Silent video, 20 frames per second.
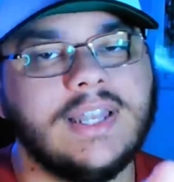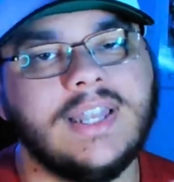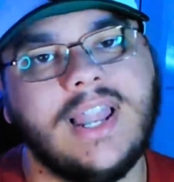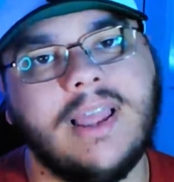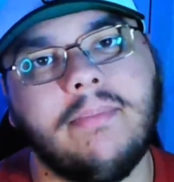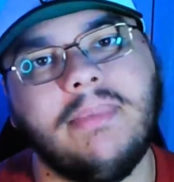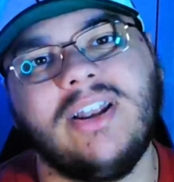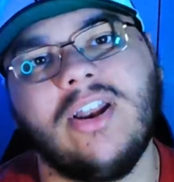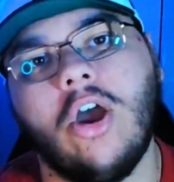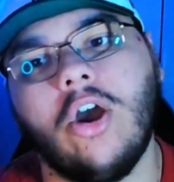
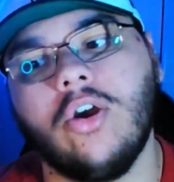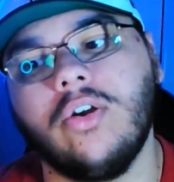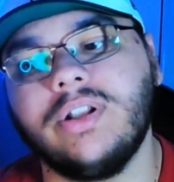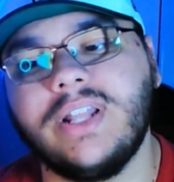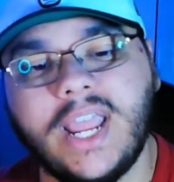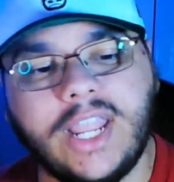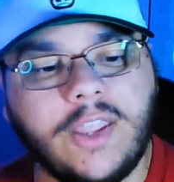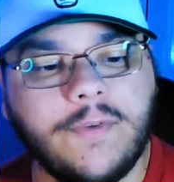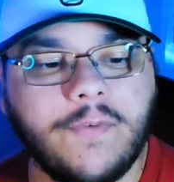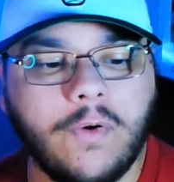Let me know.
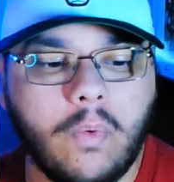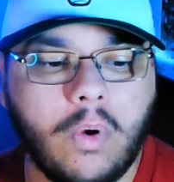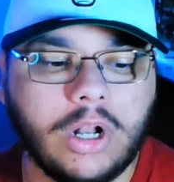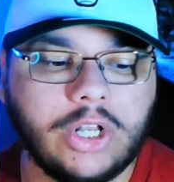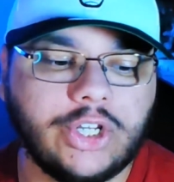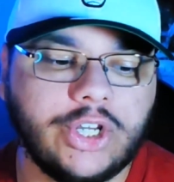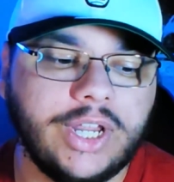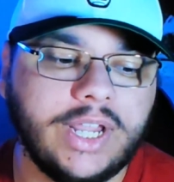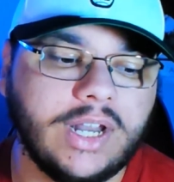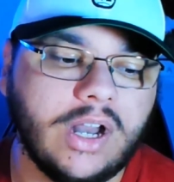Thank you for
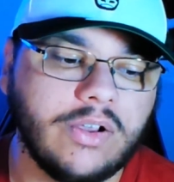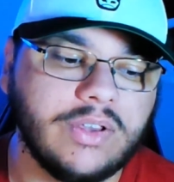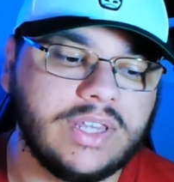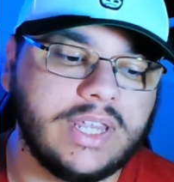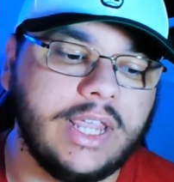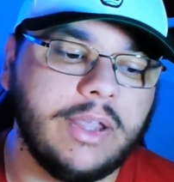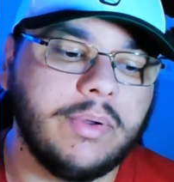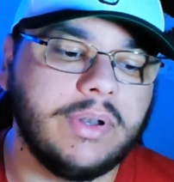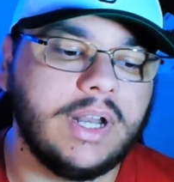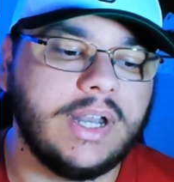watching, and I'll
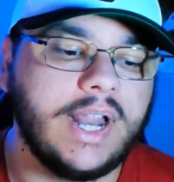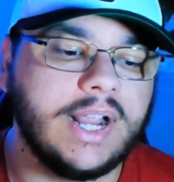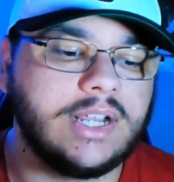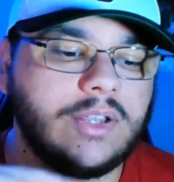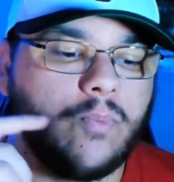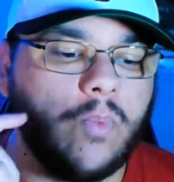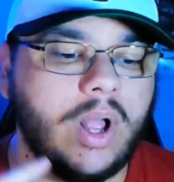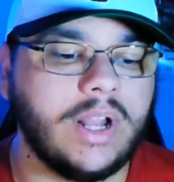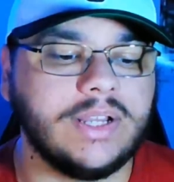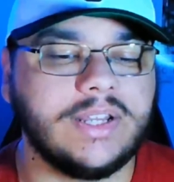see you in the
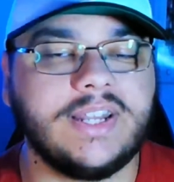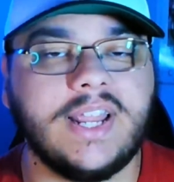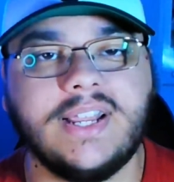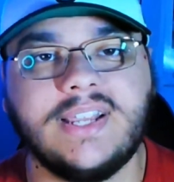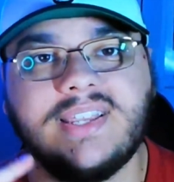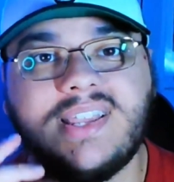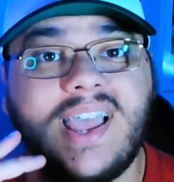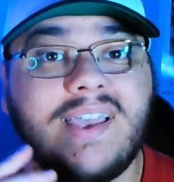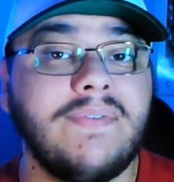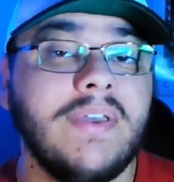next one. Stay
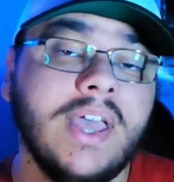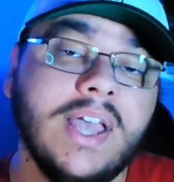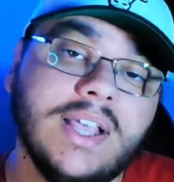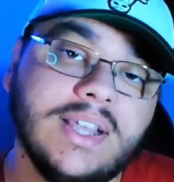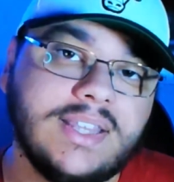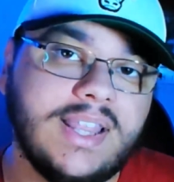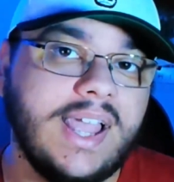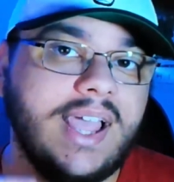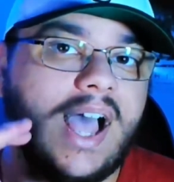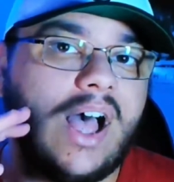safe,
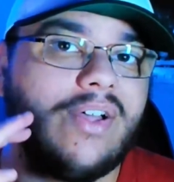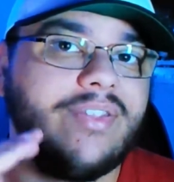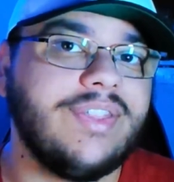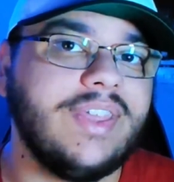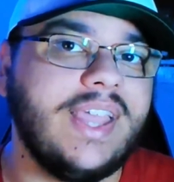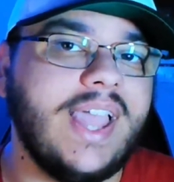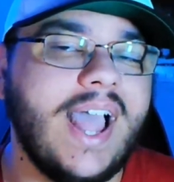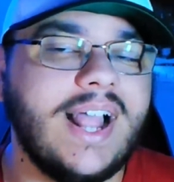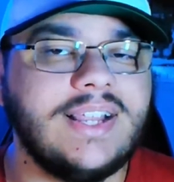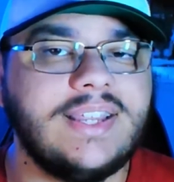stay
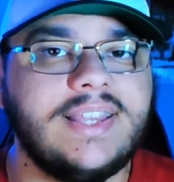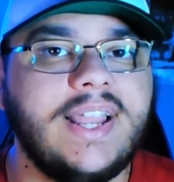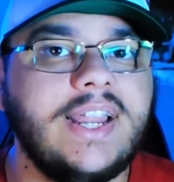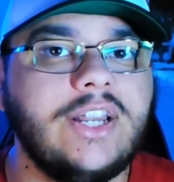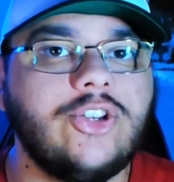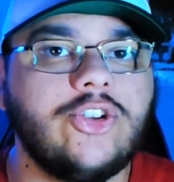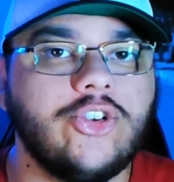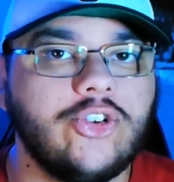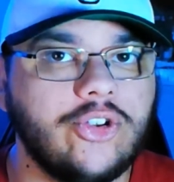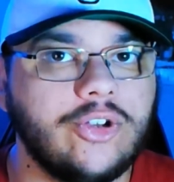healthy, and stay
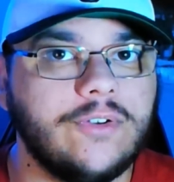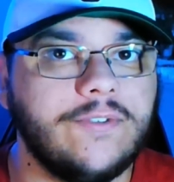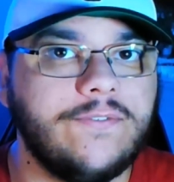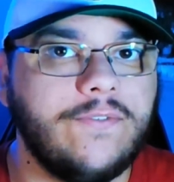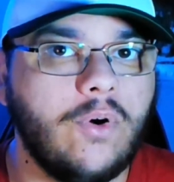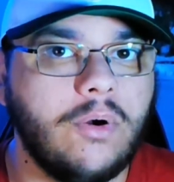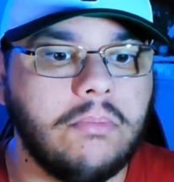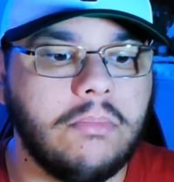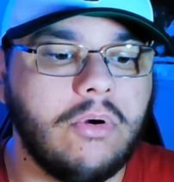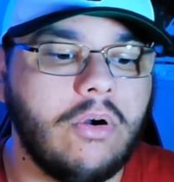tuned
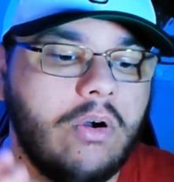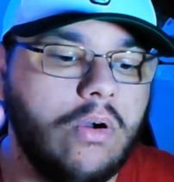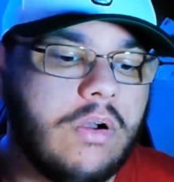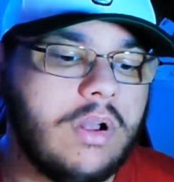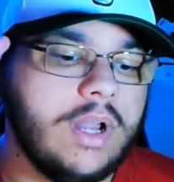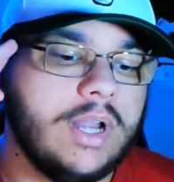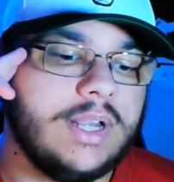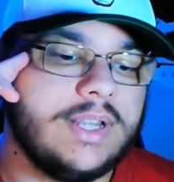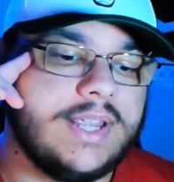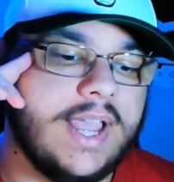for more.
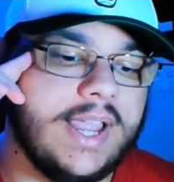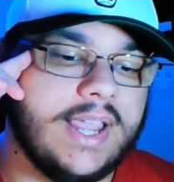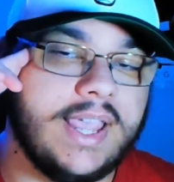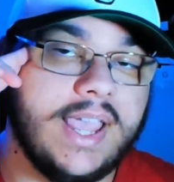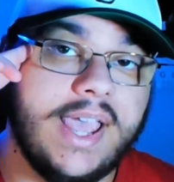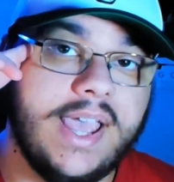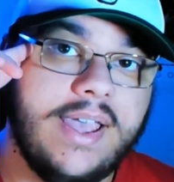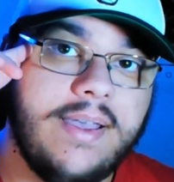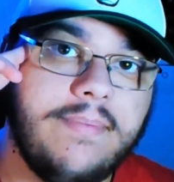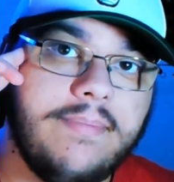Take
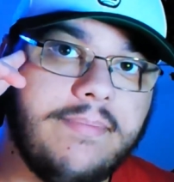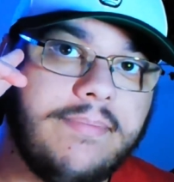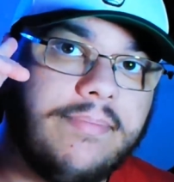care,